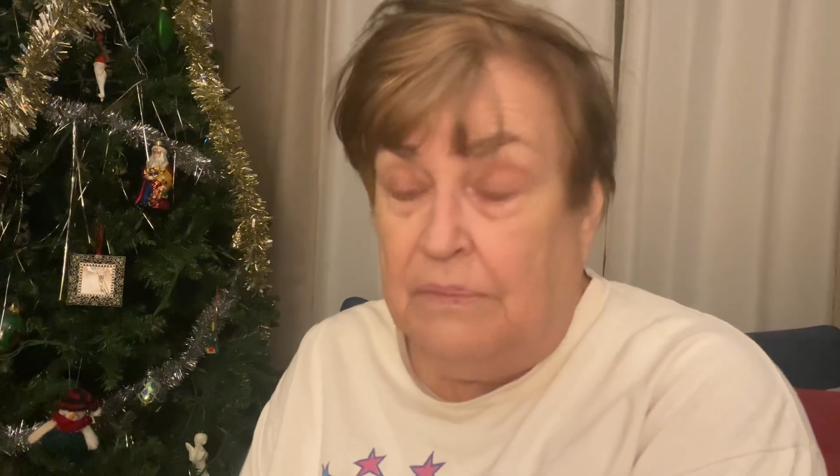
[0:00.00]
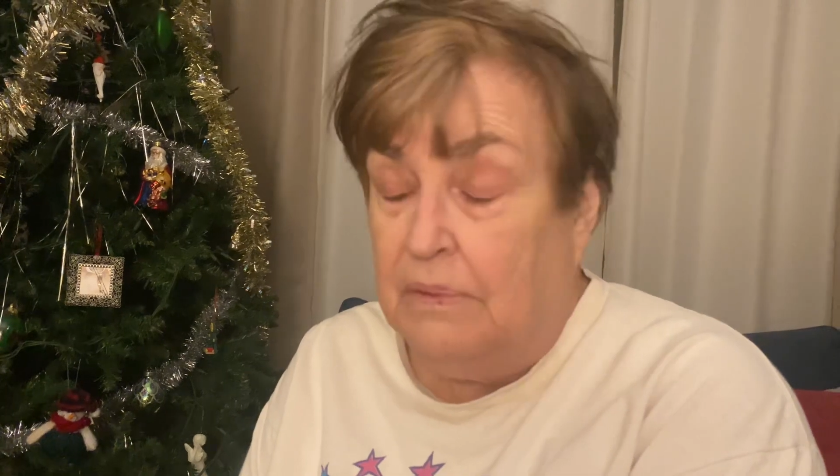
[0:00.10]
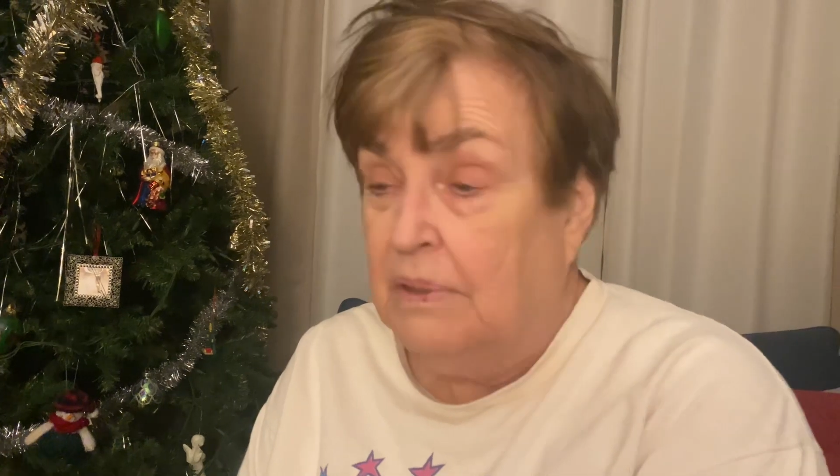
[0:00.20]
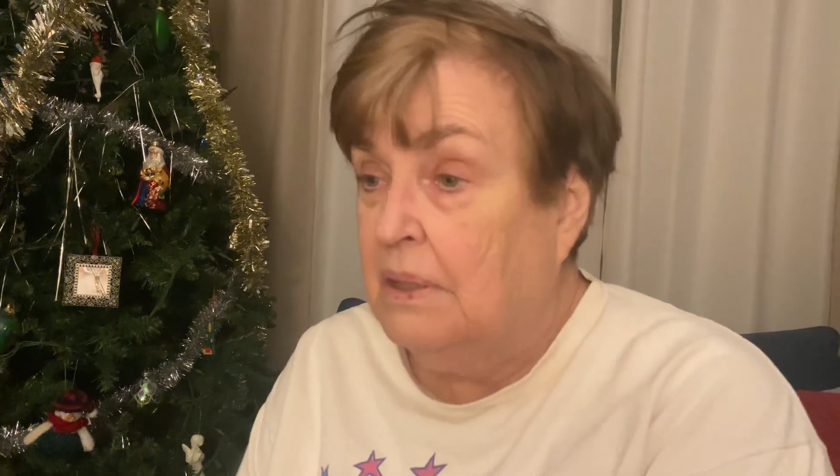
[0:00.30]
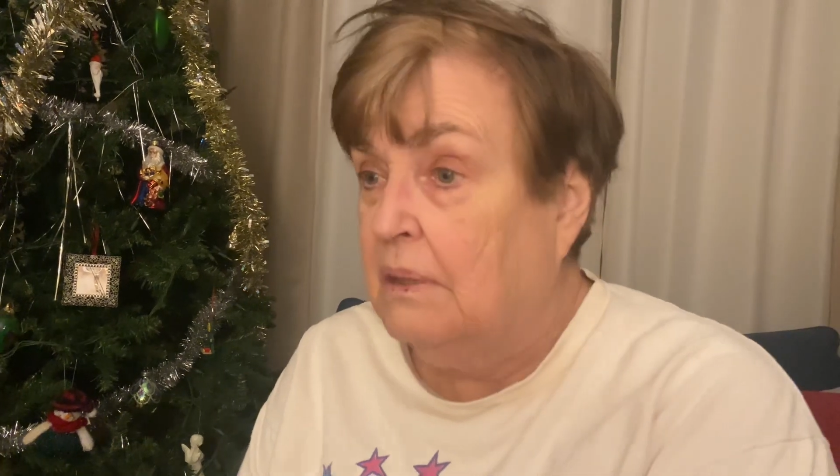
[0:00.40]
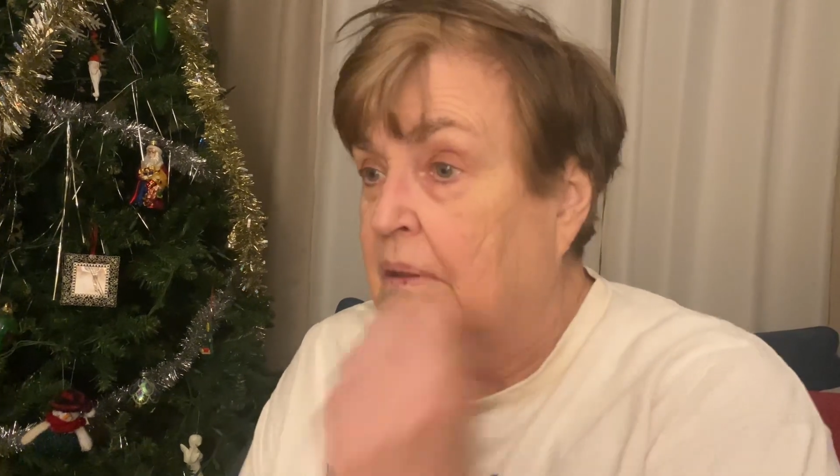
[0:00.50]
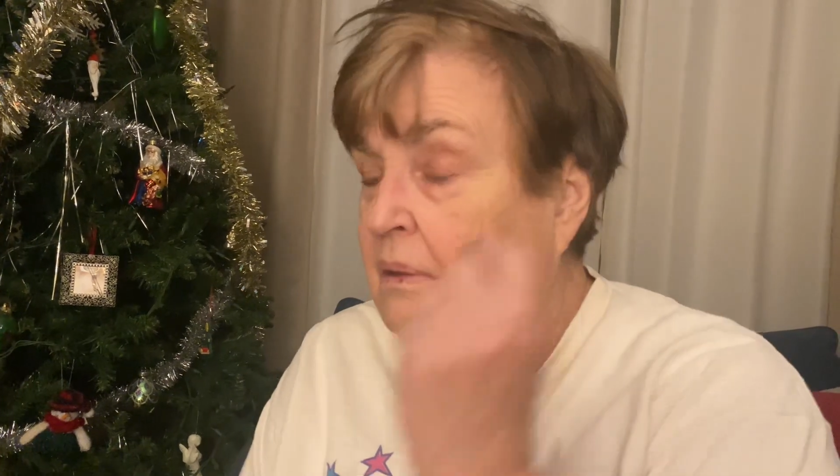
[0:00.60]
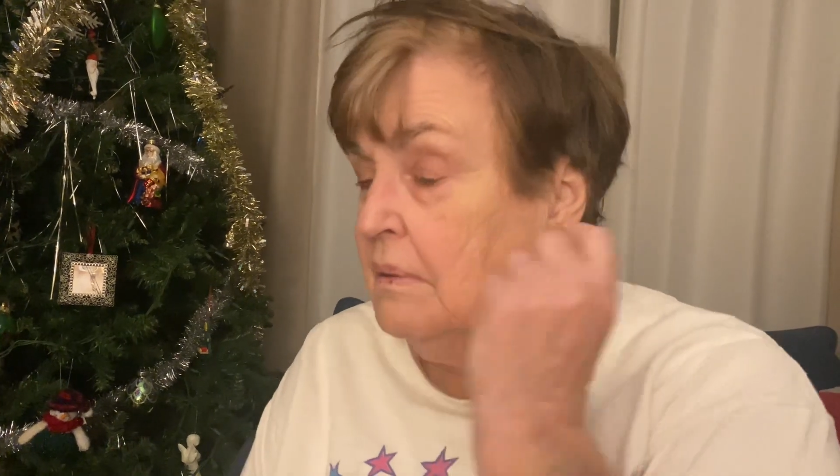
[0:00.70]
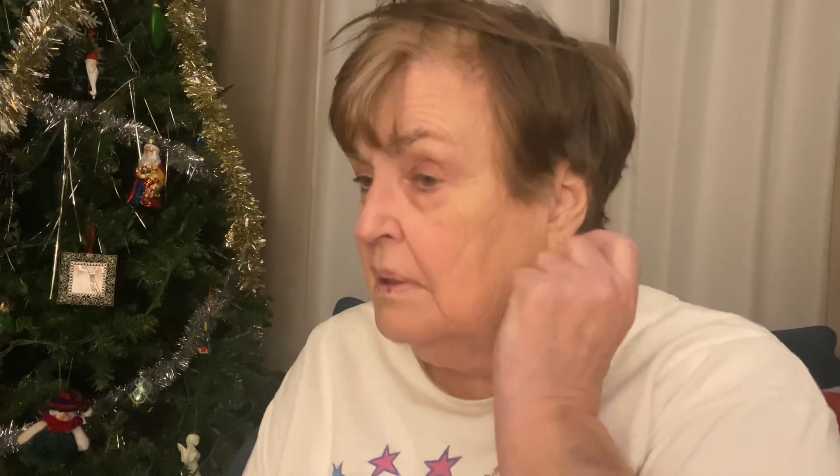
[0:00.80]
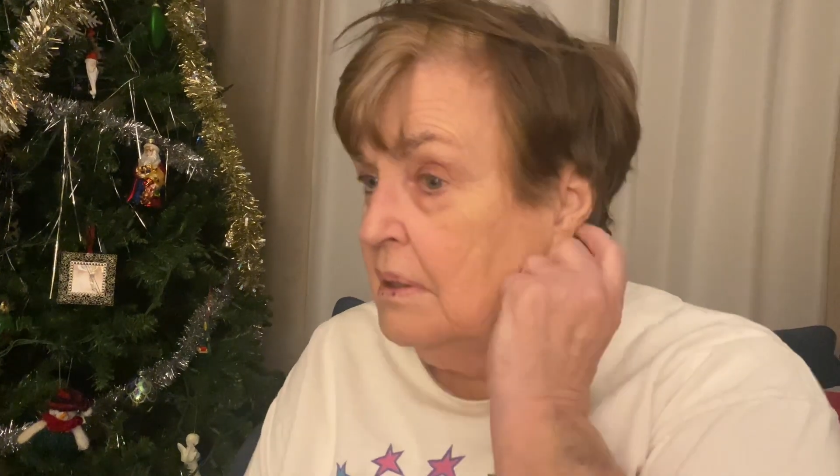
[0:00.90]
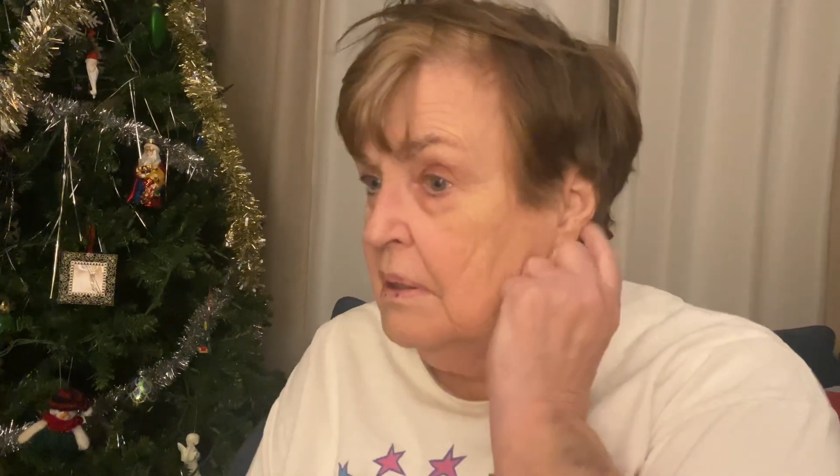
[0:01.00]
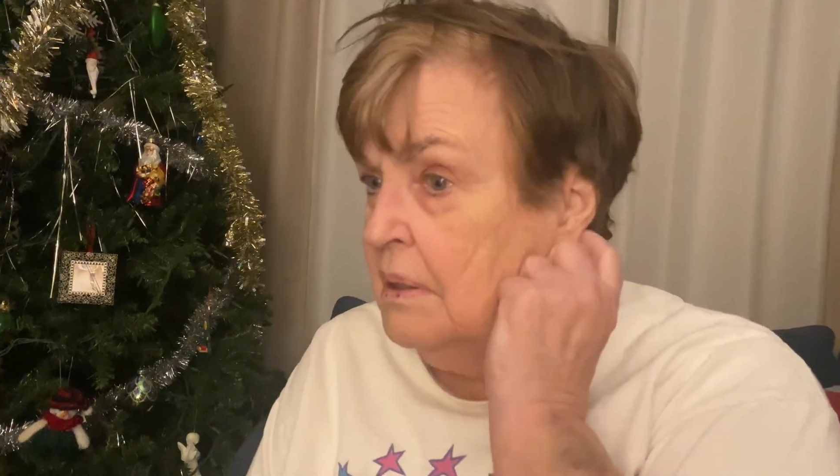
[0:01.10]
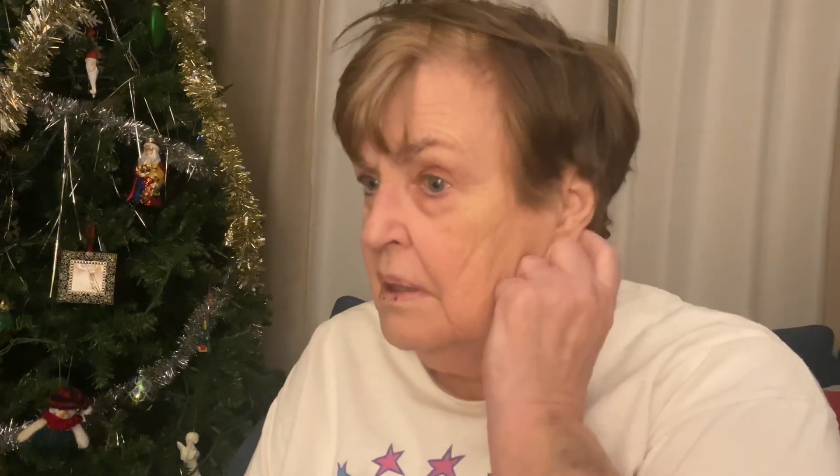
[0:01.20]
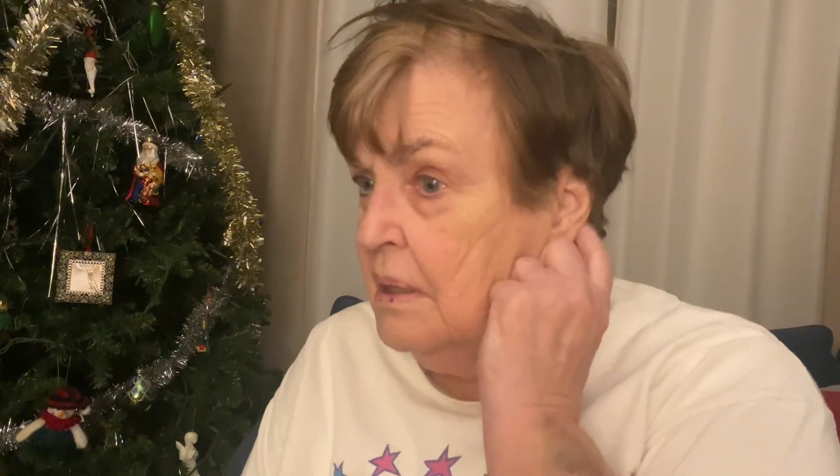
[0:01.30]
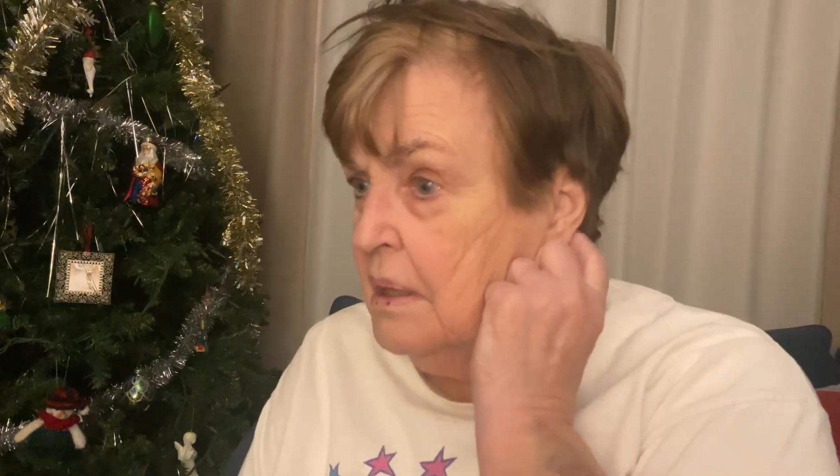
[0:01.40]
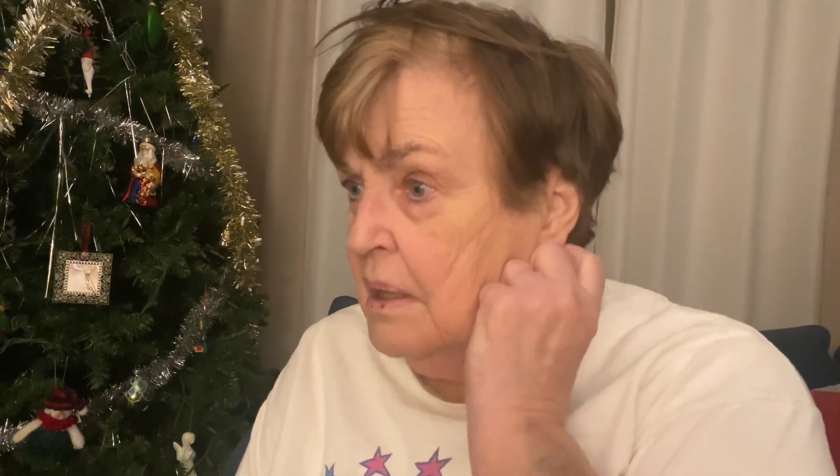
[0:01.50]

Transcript: No. But none of